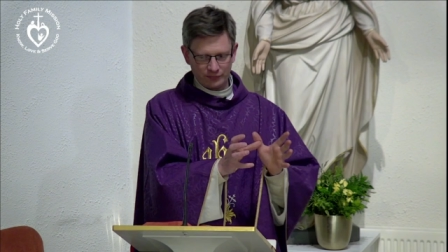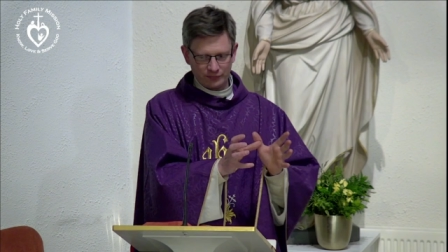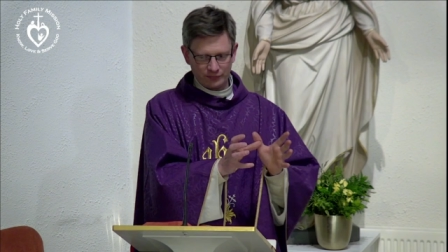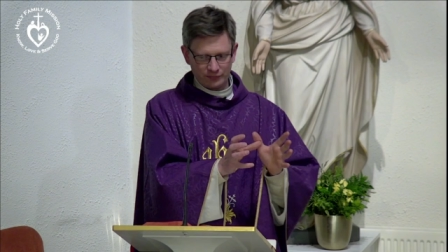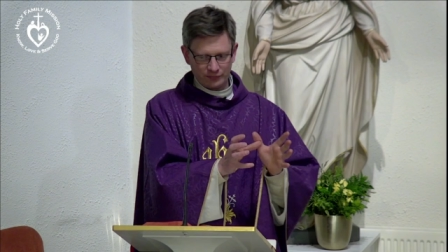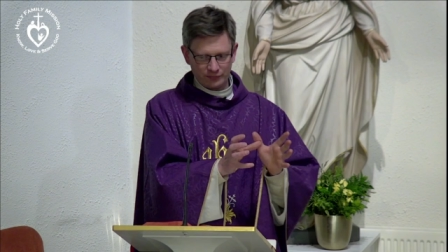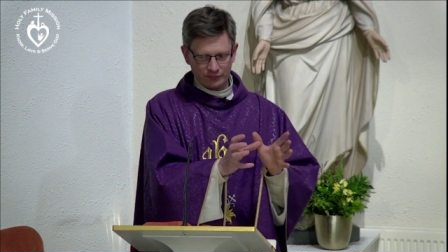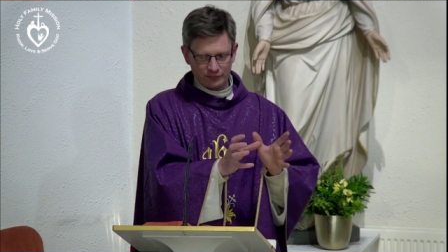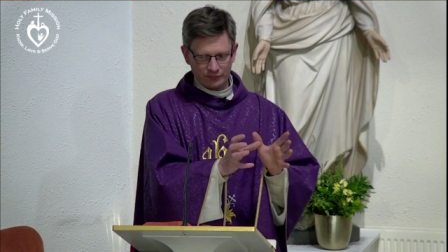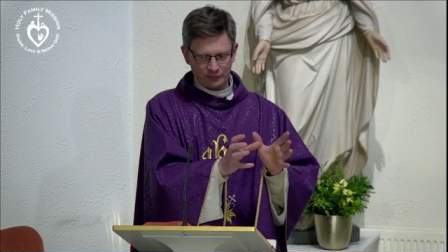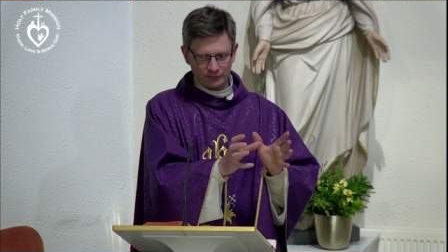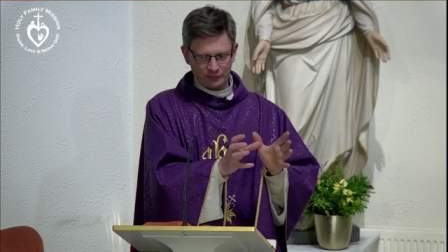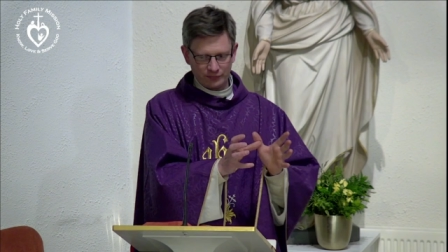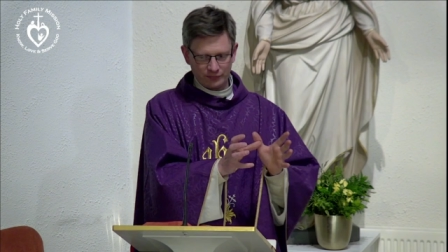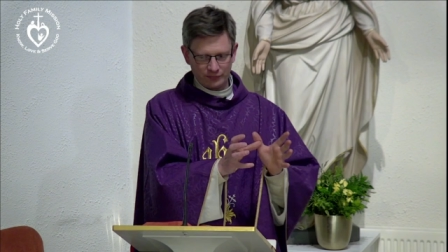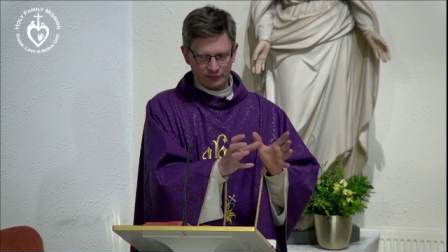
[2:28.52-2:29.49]
or
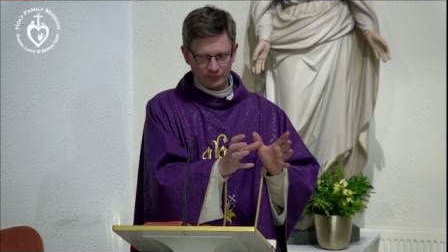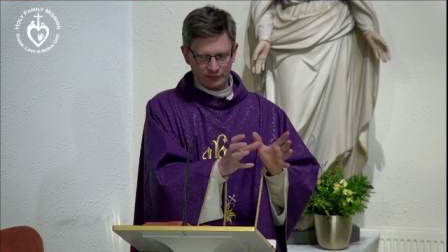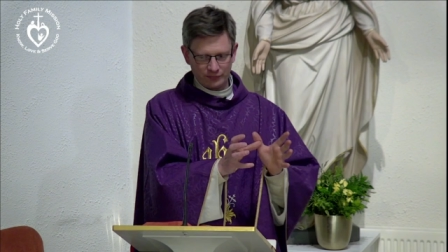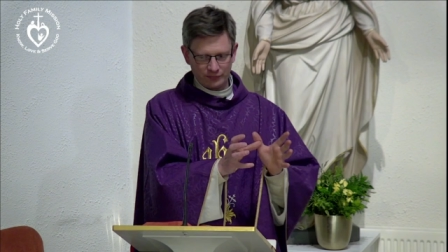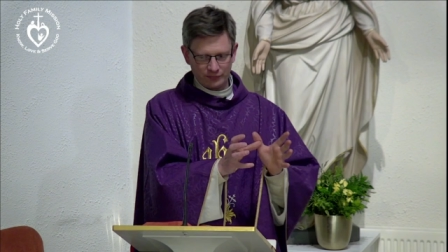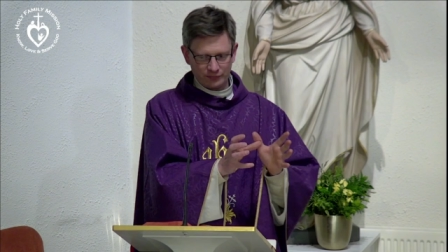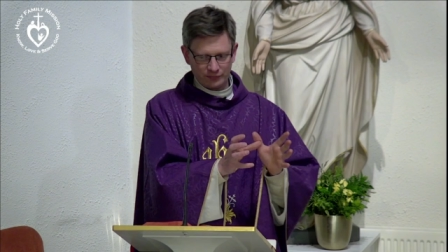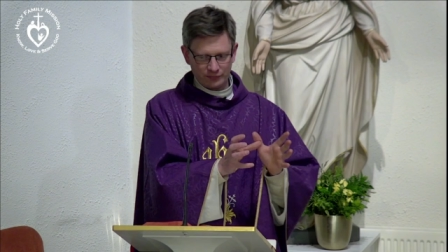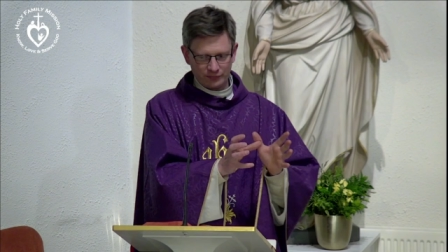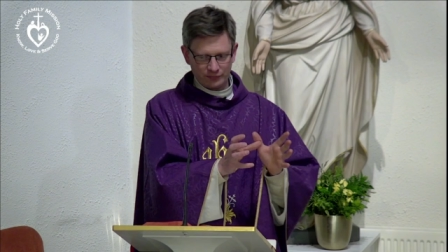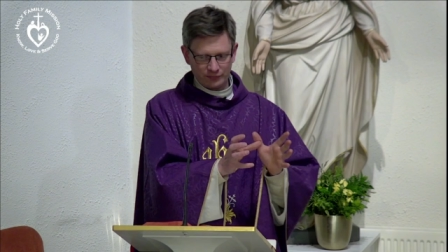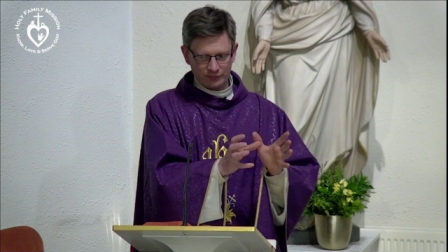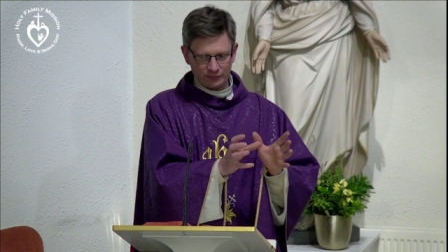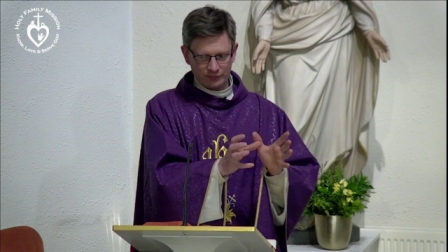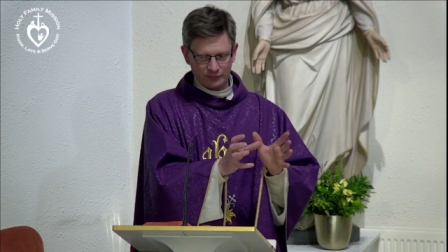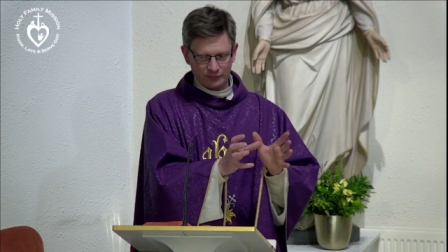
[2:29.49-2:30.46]
look
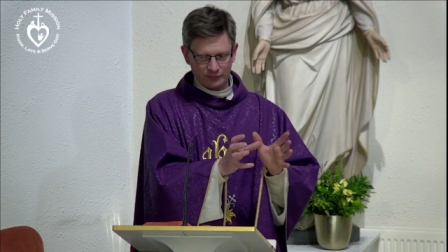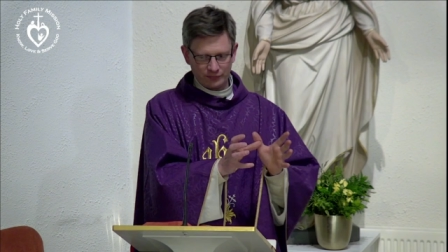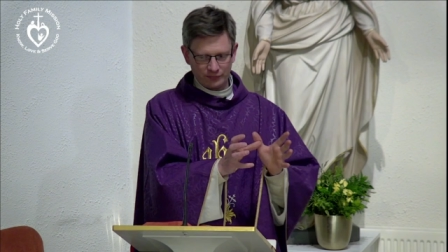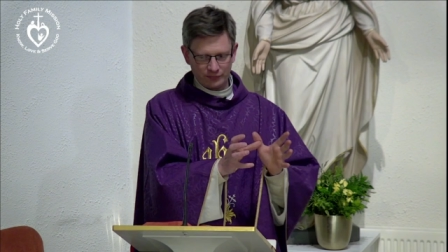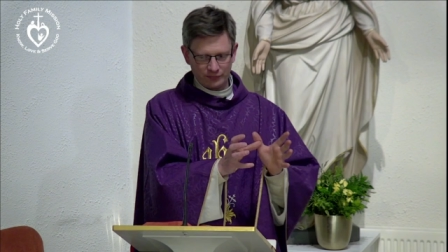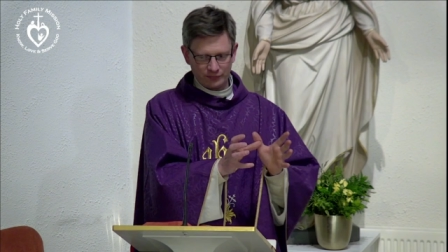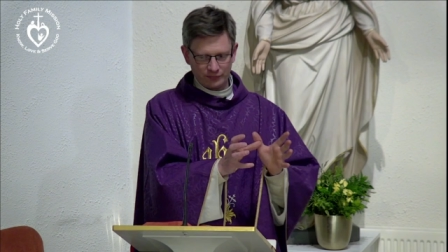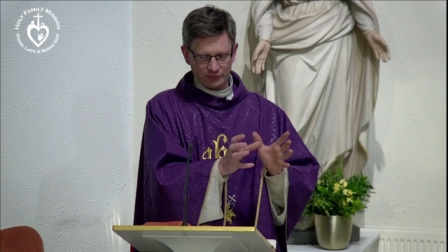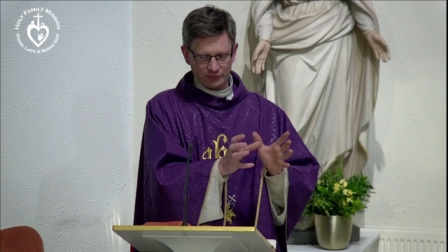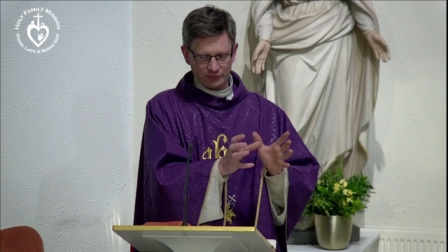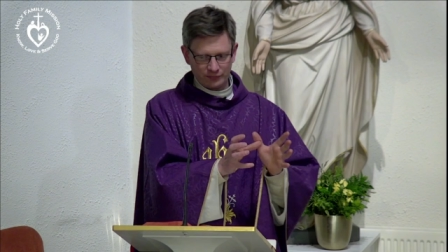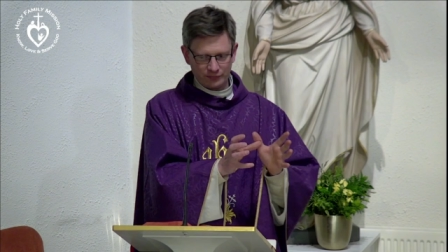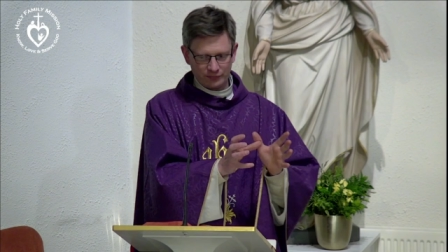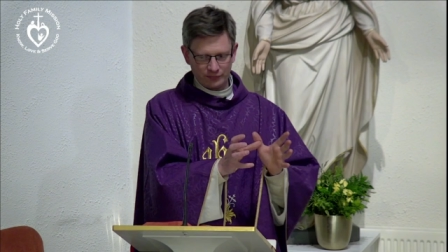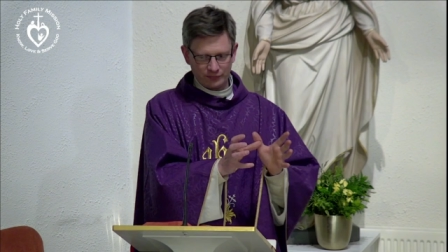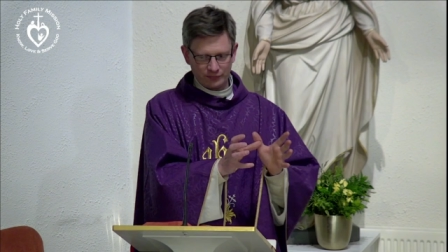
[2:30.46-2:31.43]
good but are done for the wrong
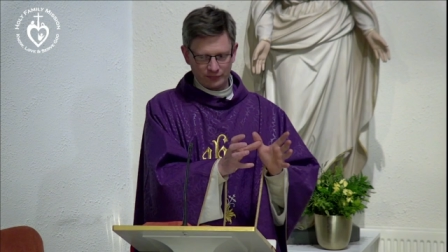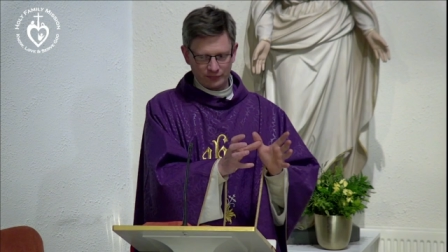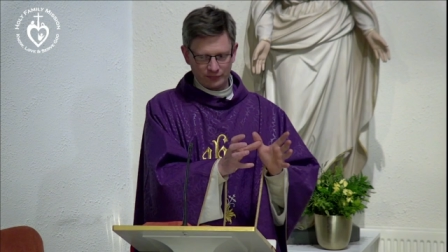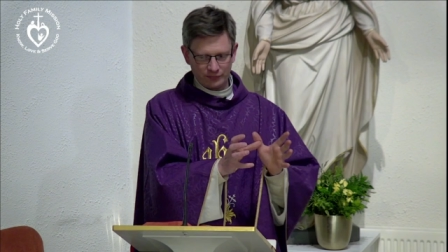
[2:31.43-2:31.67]
reasons.